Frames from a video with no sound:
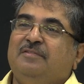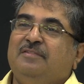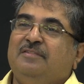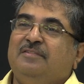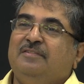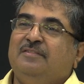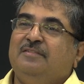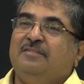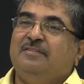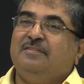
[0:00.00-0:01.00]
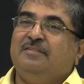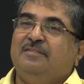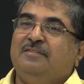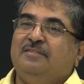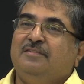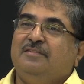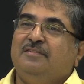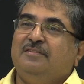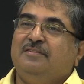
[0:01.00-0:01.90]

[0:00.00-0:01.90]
Nothing is said.